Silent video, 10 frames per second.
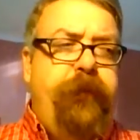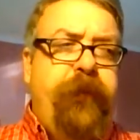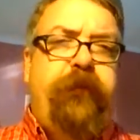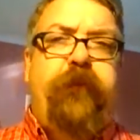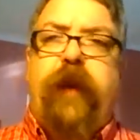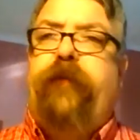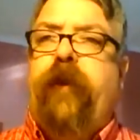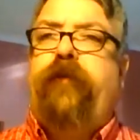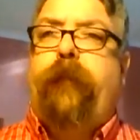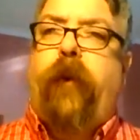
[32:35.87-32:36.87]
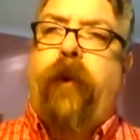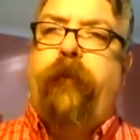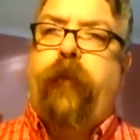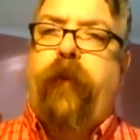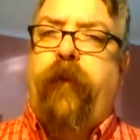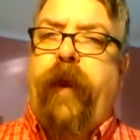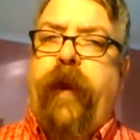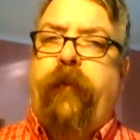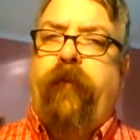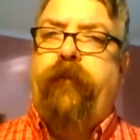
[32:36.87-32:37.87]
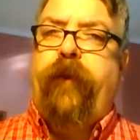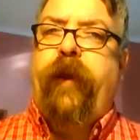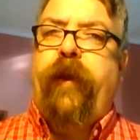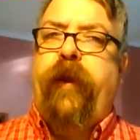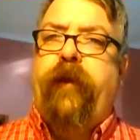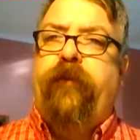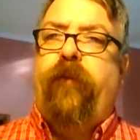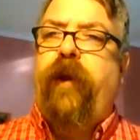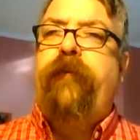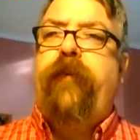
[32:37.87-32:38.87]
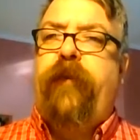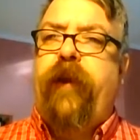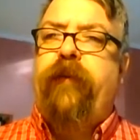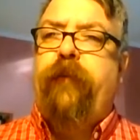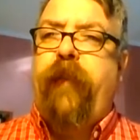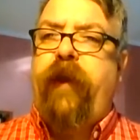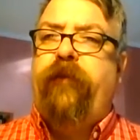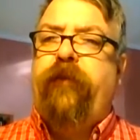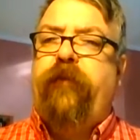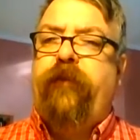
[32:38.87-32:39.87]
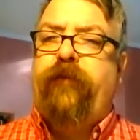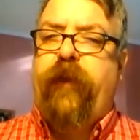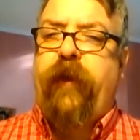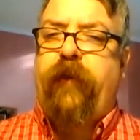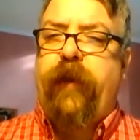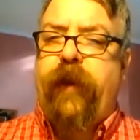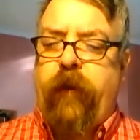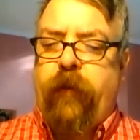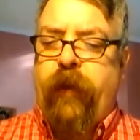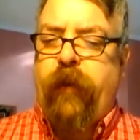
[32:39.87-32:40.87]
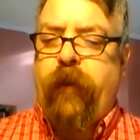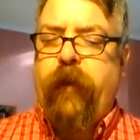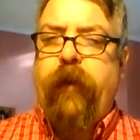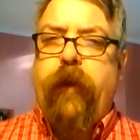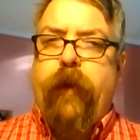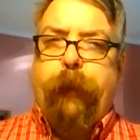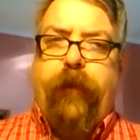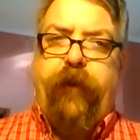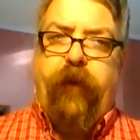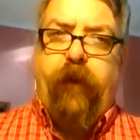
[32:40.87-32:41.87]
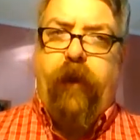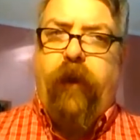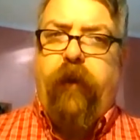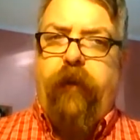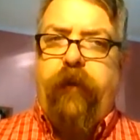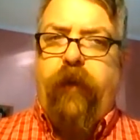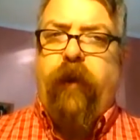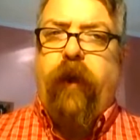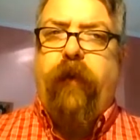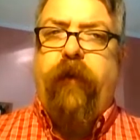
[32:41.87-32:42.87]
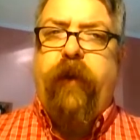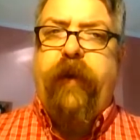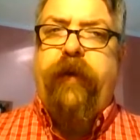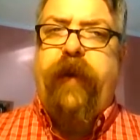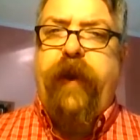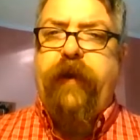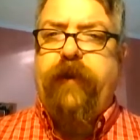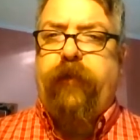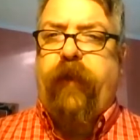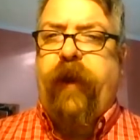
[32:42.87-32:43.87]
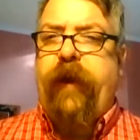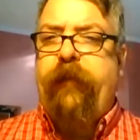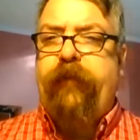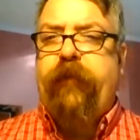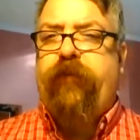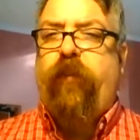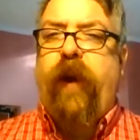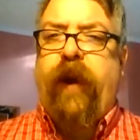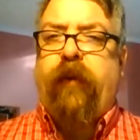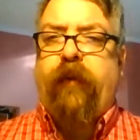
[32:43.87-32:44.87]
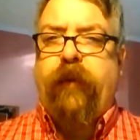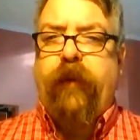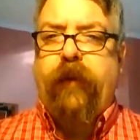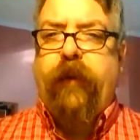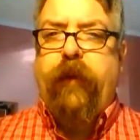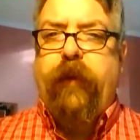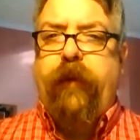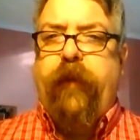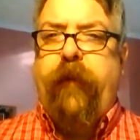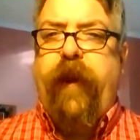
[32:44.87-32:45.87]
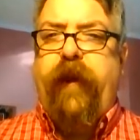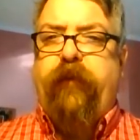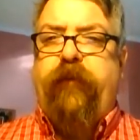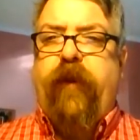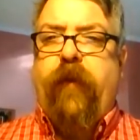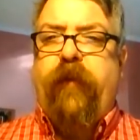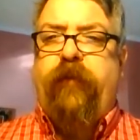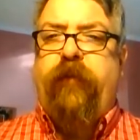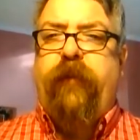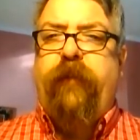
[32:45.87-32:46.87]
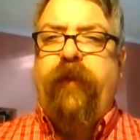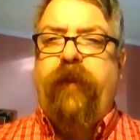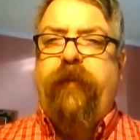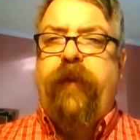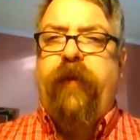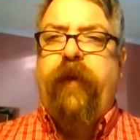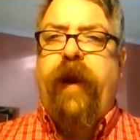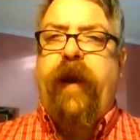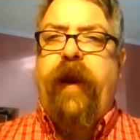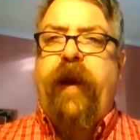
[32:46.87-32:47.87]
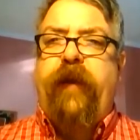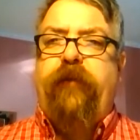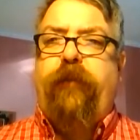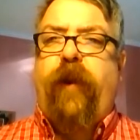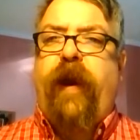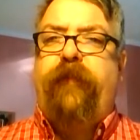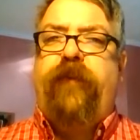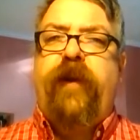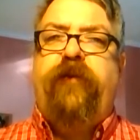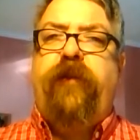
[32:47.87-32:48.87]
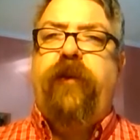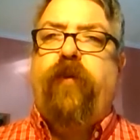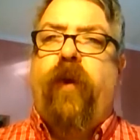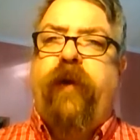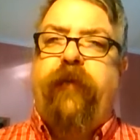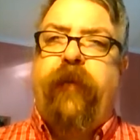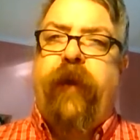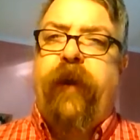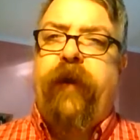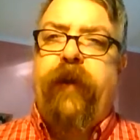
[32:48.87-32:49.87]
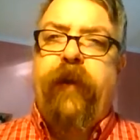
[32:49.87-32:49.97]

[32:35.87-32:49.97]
This sets us apart from other animals and is one of the things that makes us distinctly human. But there are other intangible items as well that make us humans. They're not as perhaps easy to quantify.